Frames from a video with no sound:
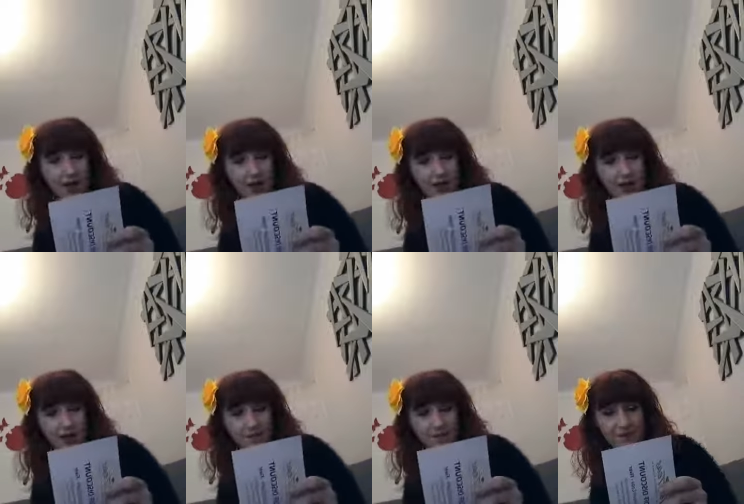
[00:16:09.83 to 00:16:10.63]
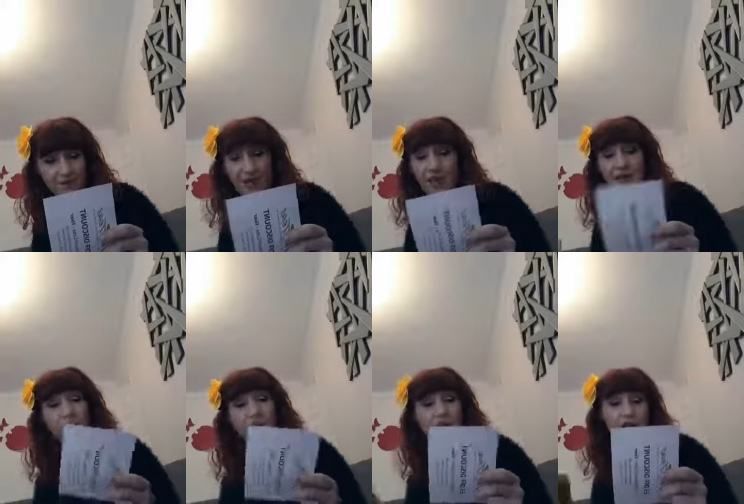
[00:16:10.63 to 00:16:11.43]
Um,
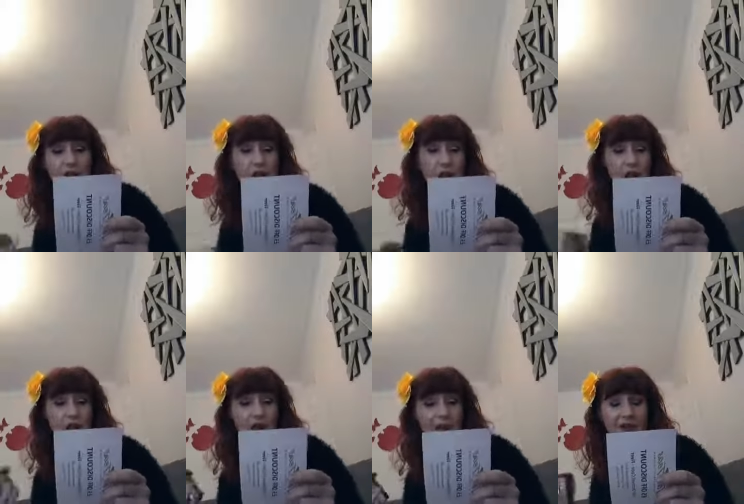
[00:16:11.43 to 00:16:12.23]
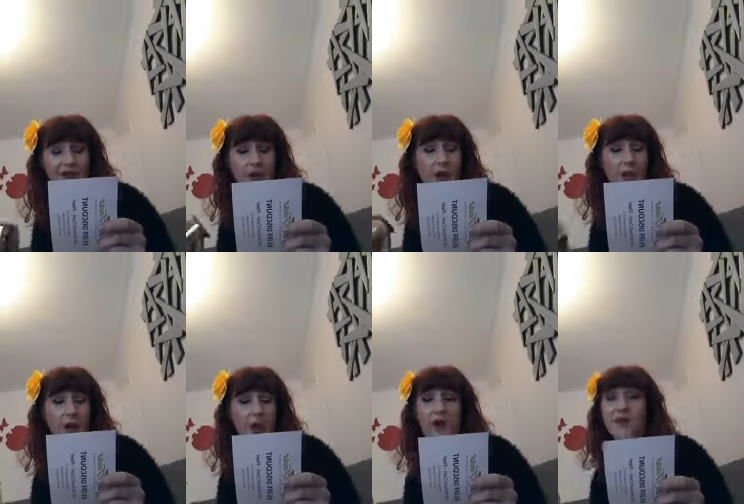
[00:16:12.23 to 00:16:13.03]
Yep, and there you go. Enjoy your perfect
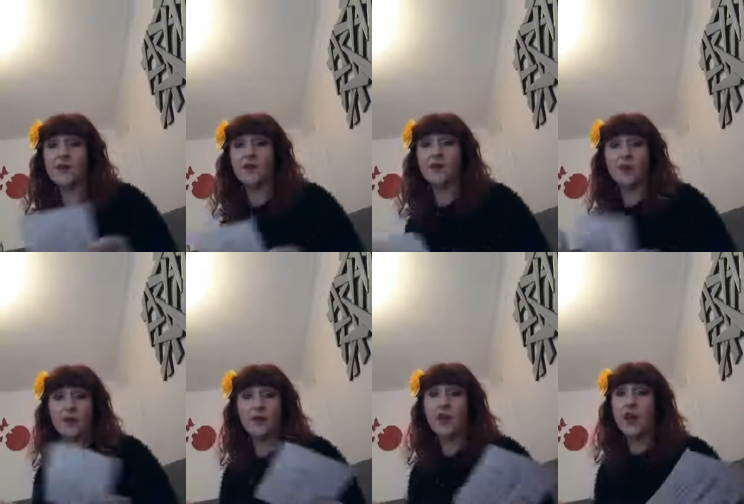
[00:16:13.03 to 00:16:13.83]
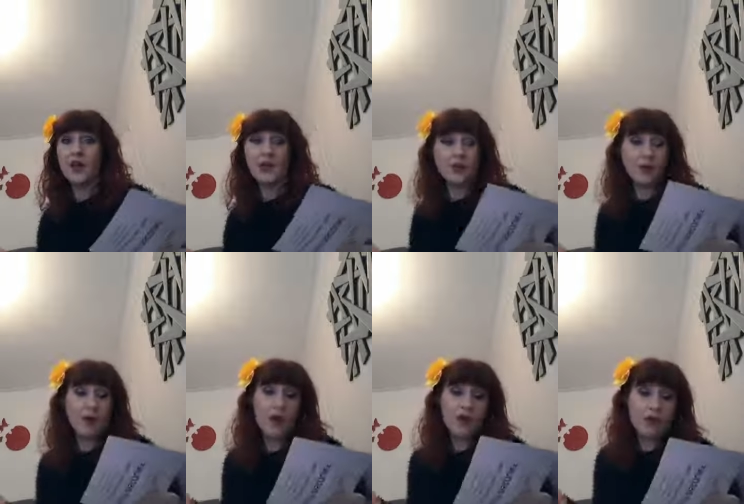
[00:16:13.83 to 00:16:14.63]
cuppa on its own. And now uh, you can do
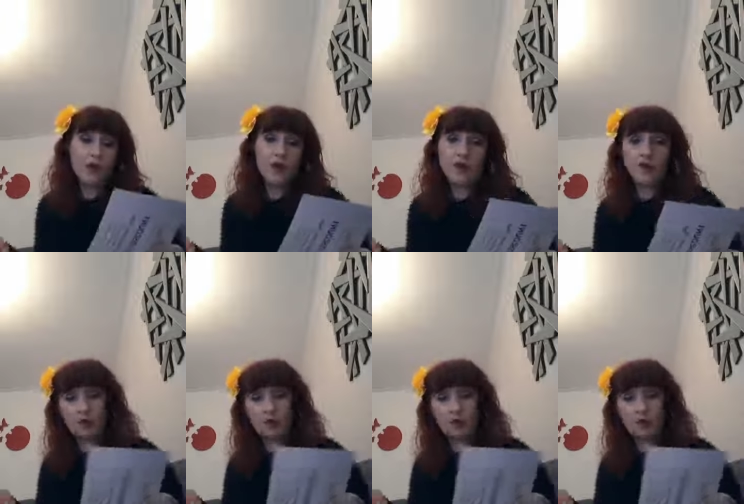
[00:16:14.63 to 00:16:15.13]
whatever you want to.